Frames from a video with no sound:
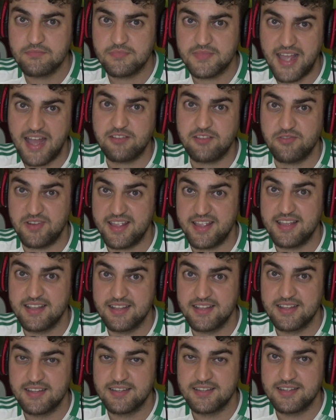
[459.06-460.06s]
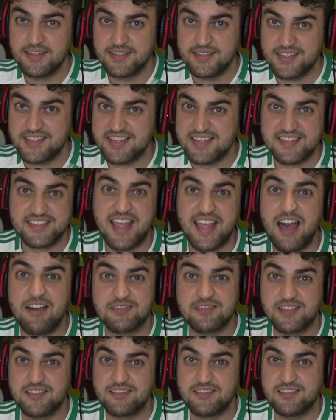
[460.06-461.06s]
Kadri, then the
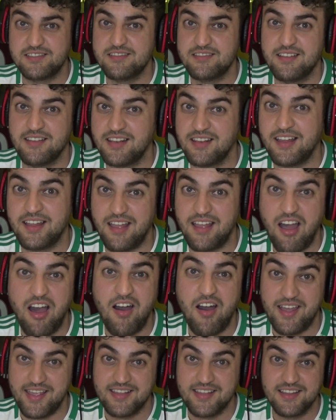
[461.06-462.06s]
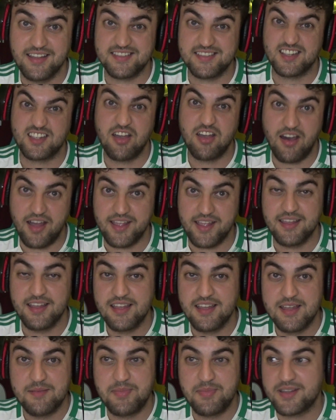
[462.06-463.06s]
scouts are, are like high as a kite
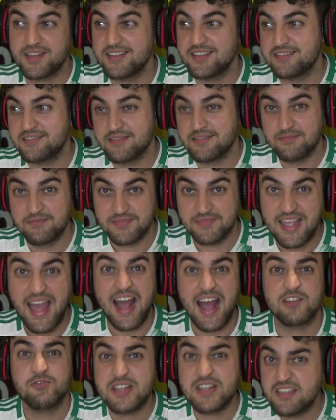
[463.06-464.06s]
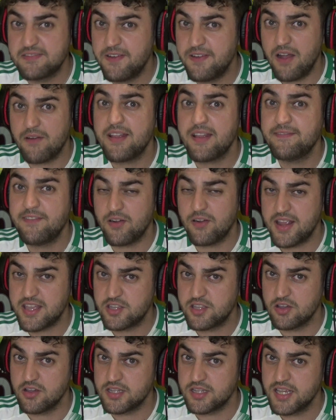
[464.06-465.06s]
because Kadri's very, very
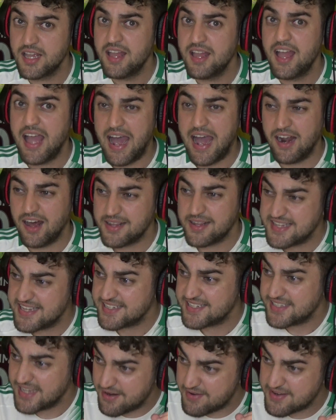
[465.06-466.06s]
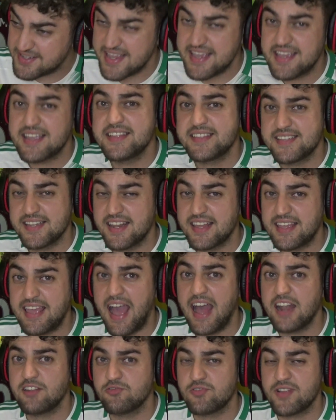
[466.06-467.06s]
good. And I'd seriously consider
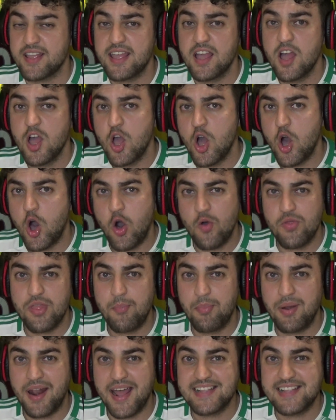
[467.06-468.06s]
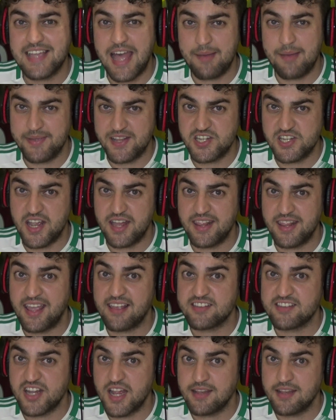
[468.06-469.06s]
Kadri on the plane to Abidjan
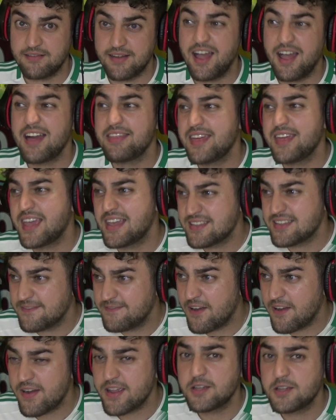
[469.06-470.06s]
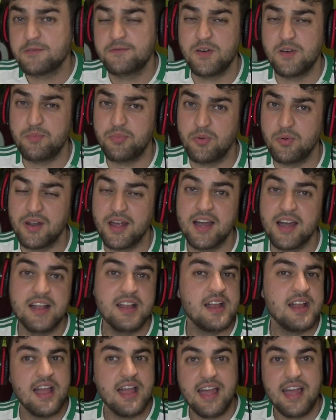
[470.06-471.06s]
next January. I think he's a very good footballer.
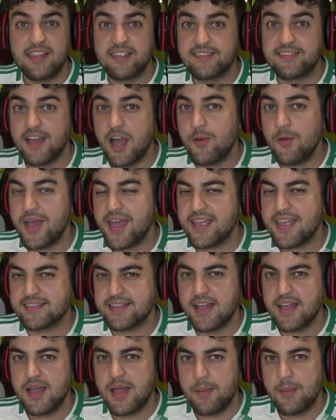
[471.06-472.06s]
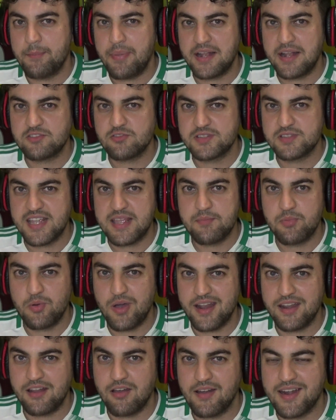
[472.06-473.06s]
So is Badredine
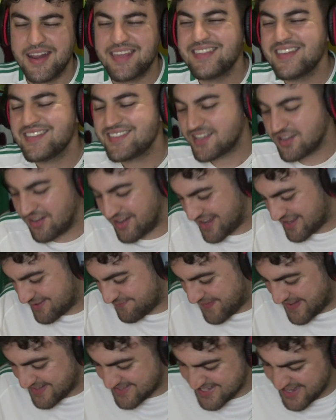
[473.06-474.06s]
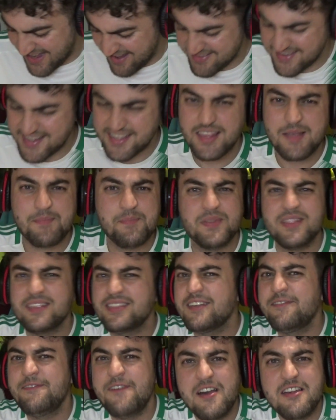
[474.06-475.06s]
Bouanani. This guy is fantastic. The,
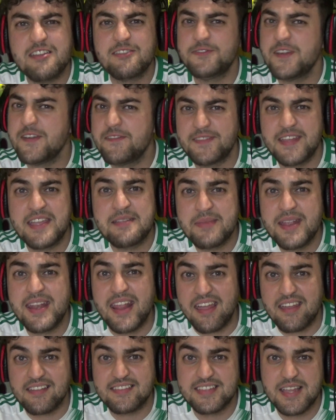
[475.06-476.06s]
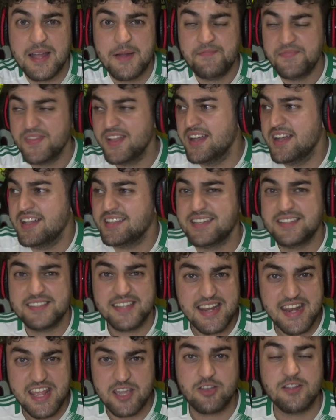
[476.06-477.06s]
the first 15 minutes,
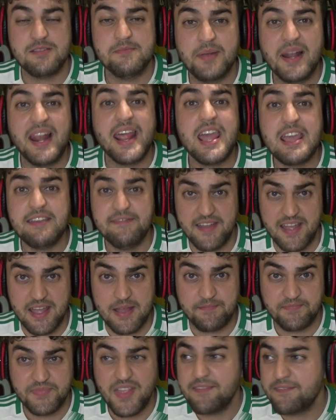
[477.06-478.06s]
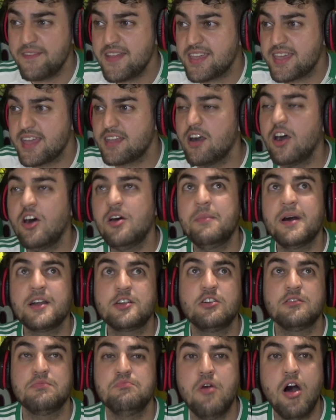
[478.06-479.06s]
Tanzania couldn't believe it. They're thinking, oh my
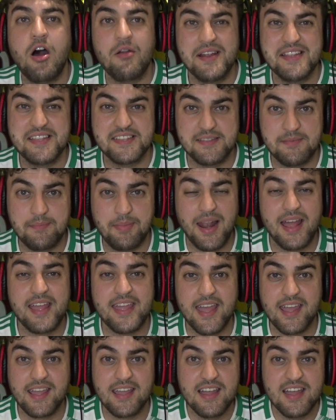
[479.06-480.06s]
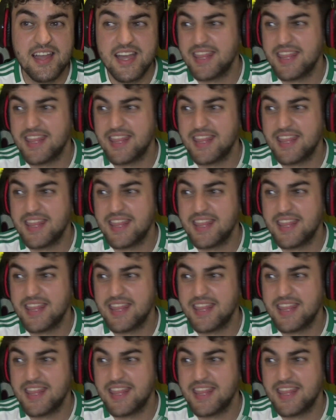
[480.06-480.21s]
God, Mahrez isn't playing.